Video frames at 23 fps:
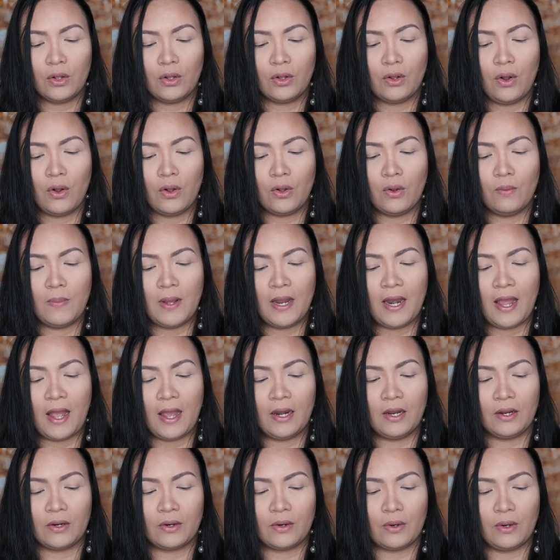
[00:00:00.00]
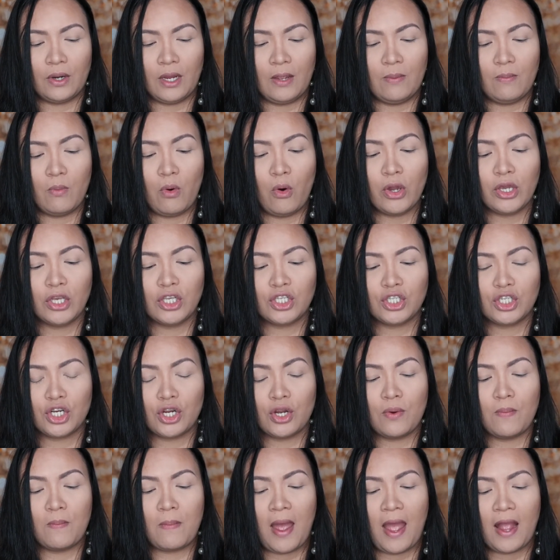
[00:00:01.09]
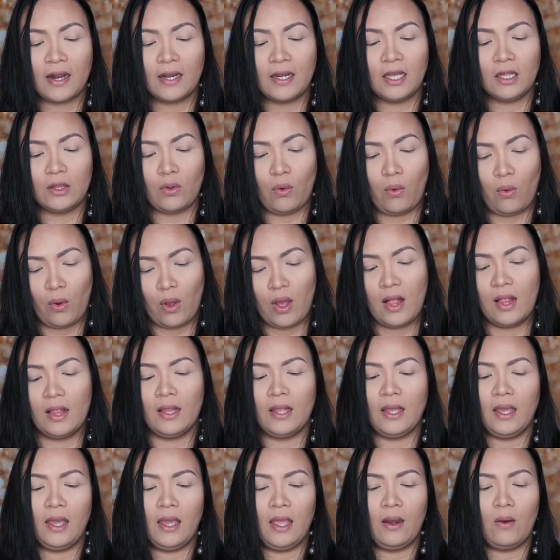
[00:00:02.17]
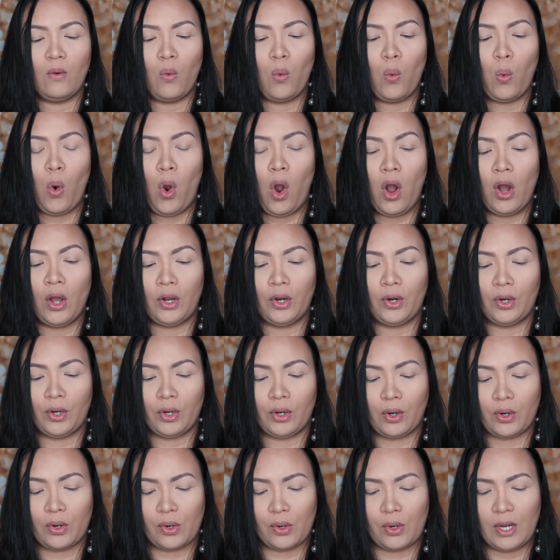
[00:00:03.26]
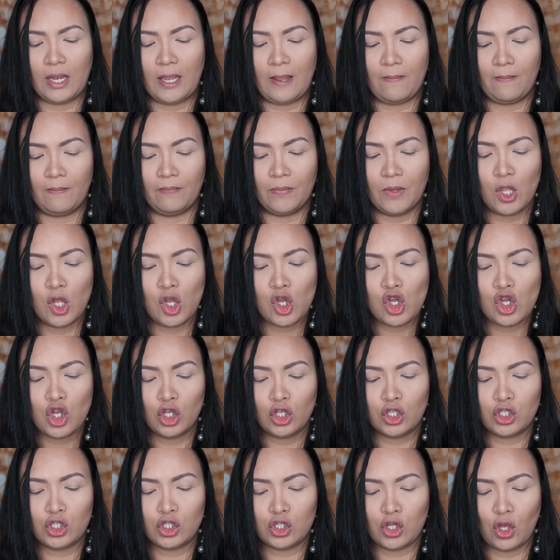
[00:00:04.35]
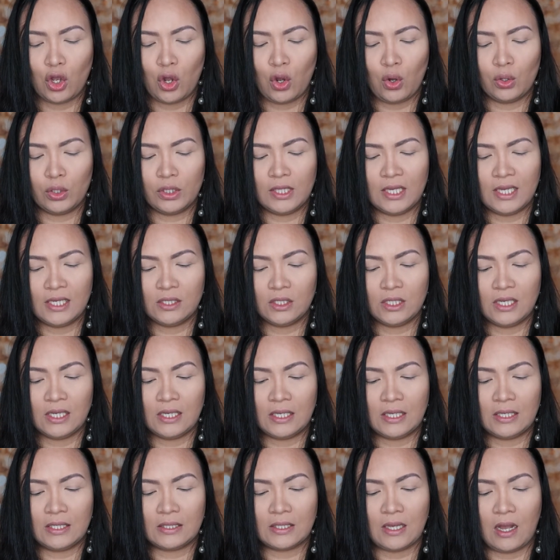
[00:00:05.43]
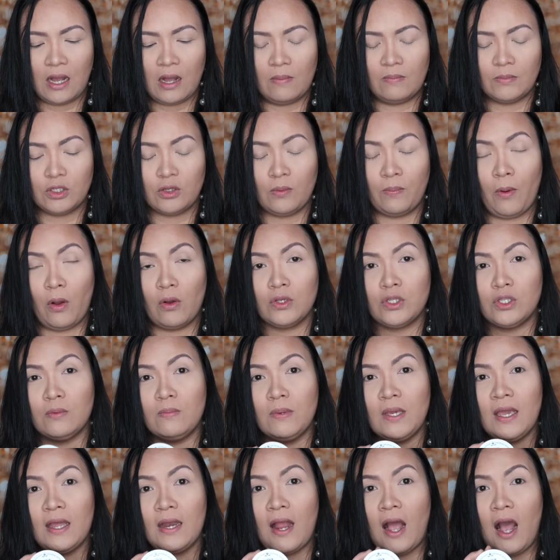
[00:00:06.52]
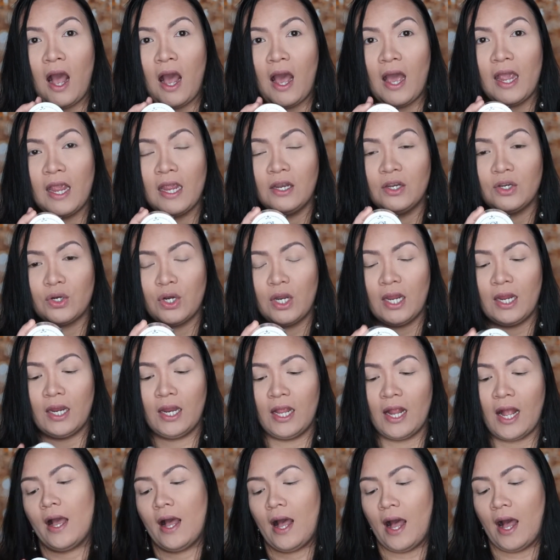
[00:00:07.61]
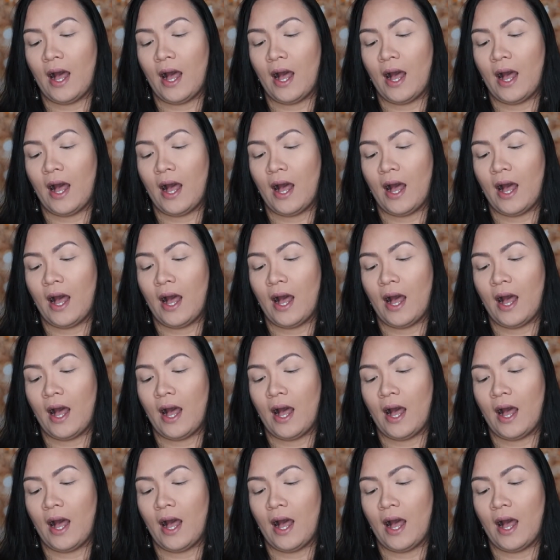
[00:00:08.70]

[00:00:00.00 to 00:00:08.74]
Cocoa Banana Cream Moisture Magnet Oil in Water Cream. So this is supposed to be a hydrating